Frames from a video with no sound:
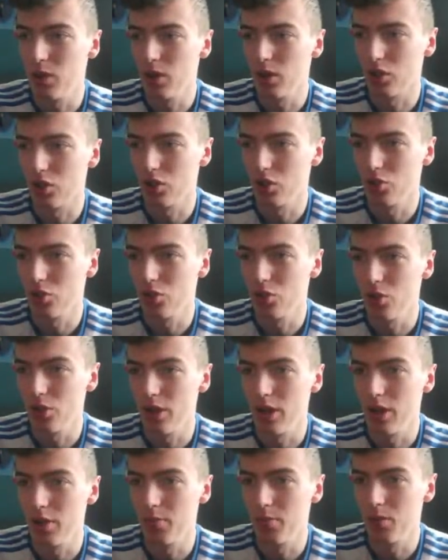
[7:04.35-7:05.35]
We got a storage
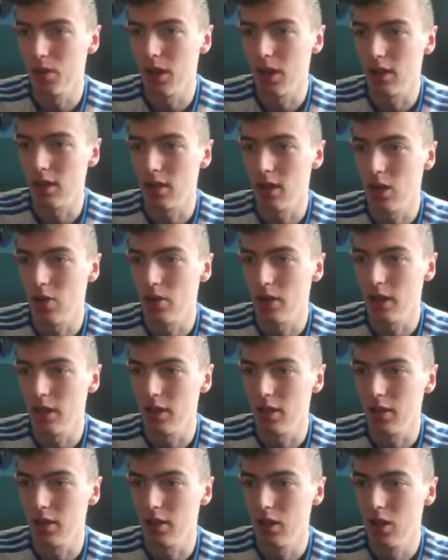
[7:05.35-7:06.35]
unit, but like down
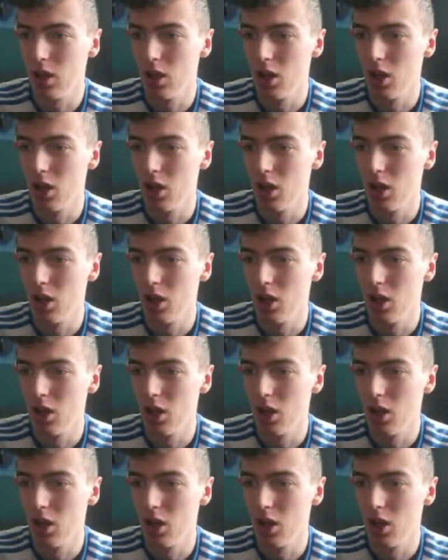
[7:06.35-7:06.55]
here